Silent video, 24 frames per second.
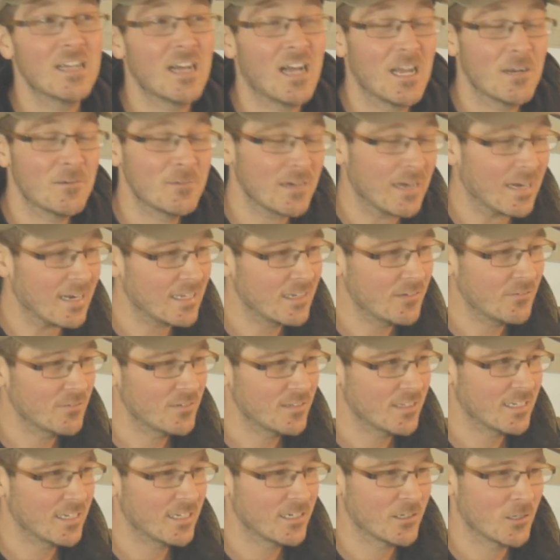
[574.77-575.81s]
I would love
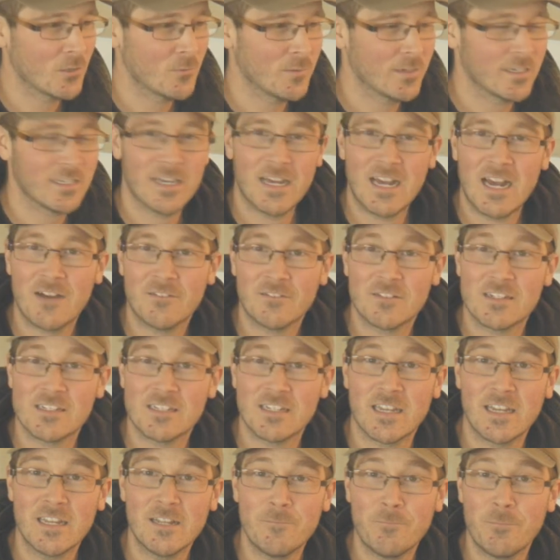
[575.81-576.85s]
to hear what you have to
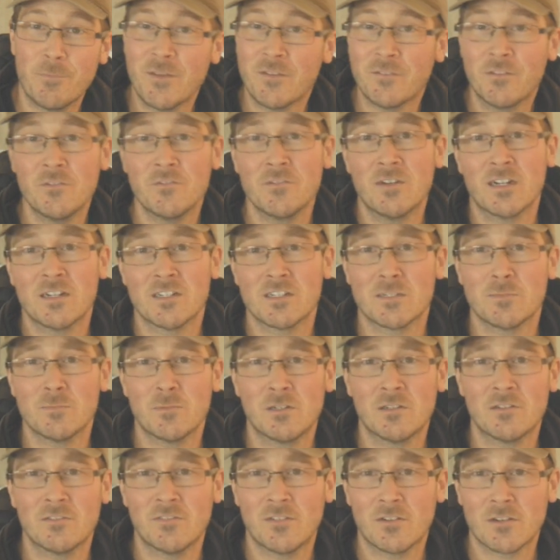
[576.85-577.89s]
say. If you've got a
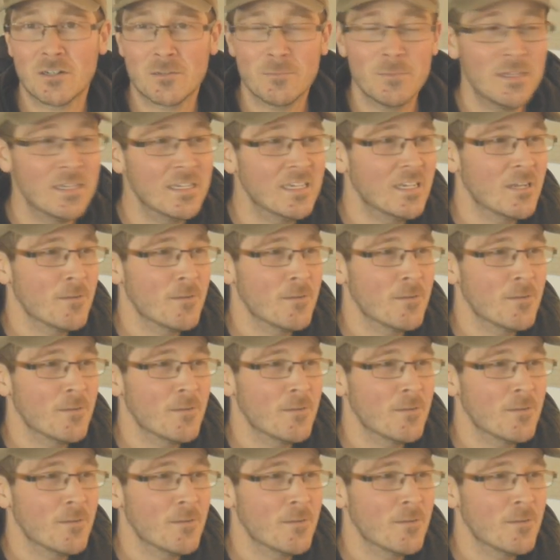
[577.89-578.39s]
small farm,